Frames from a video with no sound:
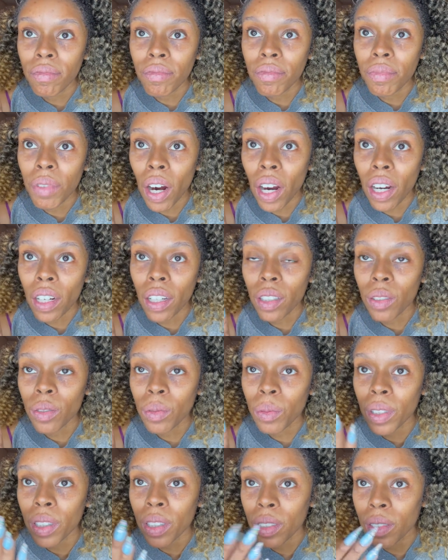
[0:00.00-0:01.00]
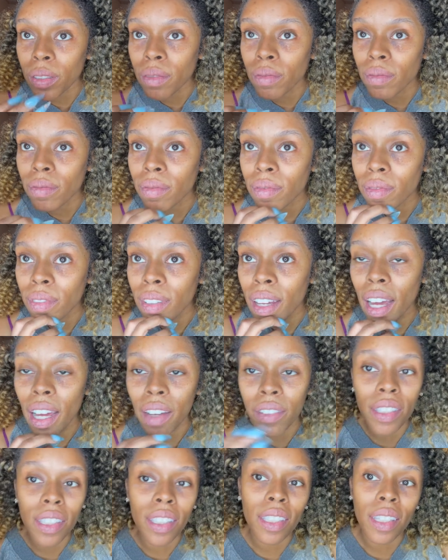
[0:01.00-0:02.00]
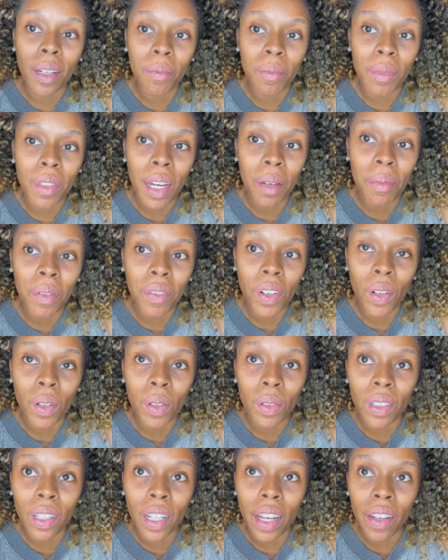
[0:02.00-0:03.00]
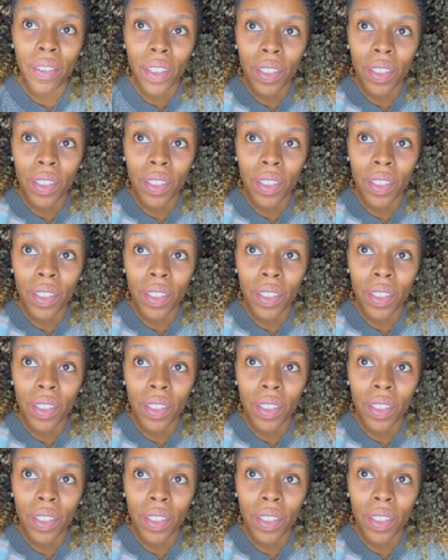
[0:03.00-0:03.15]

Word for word: product will have some type of hold left,